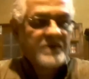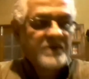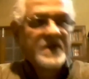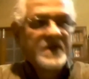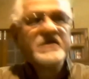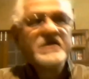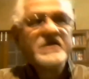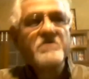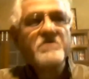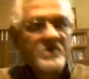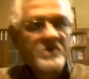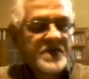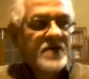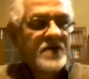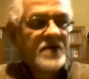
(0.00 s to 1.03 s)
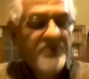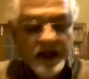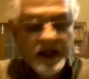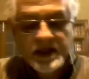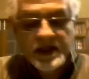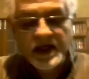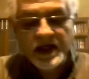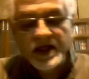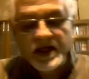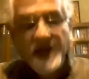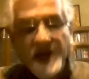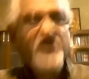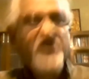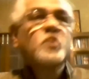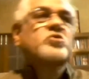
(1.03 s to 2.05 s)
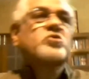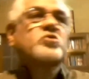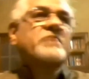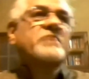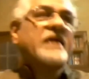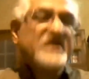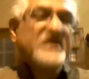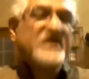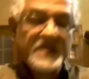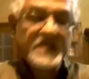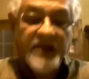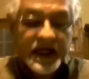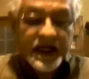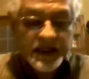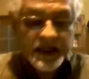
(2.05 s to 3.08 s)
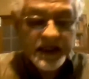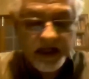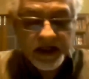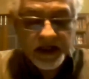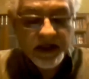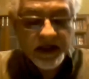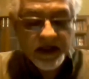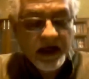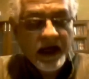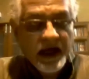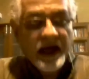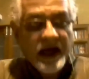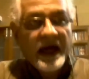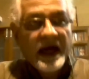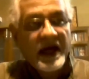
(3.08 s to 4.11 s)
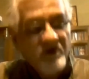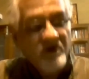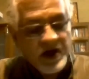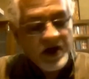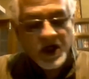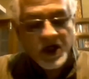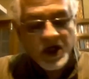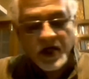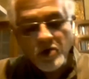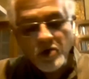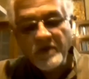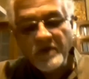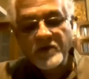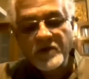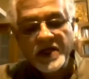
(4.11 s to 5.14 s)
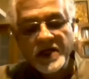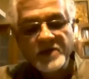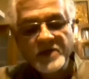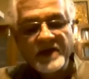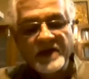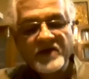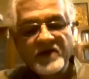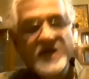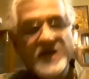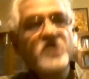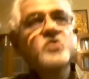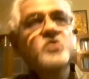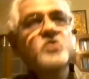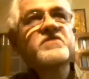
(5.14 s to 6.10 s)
Sambhavam, Thankamani incident in October 1986, in which a group of policemen were accused of